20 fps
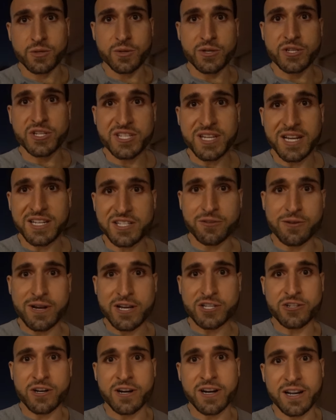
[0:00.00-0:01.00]
So we just got to the
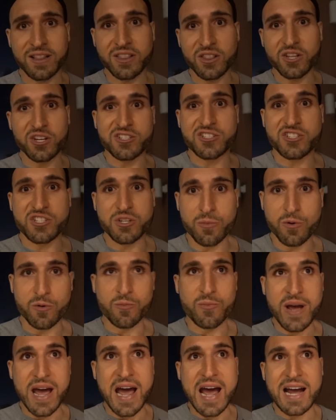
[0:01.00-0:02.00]
restaurant and it looks super
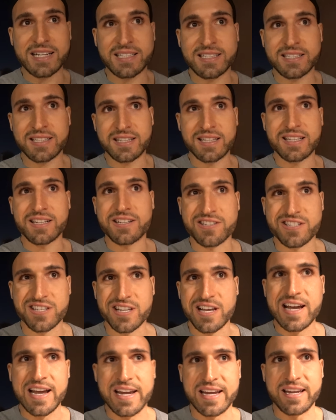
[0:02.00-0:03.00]
packed. There's
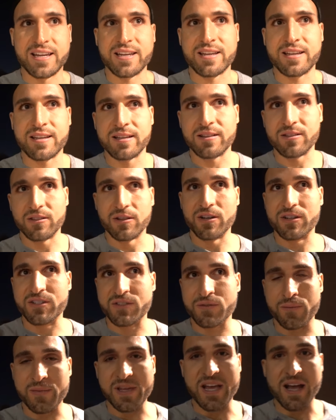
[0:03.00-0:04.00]
like,
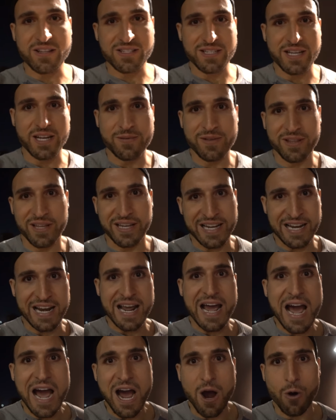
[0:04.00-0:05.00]
looks from the outside to be like an
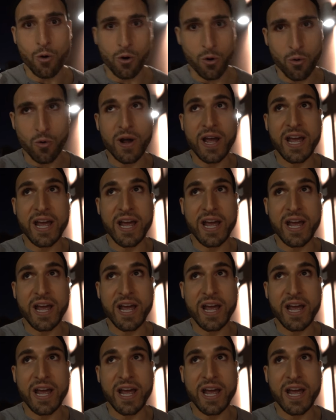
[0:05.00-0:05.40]
hour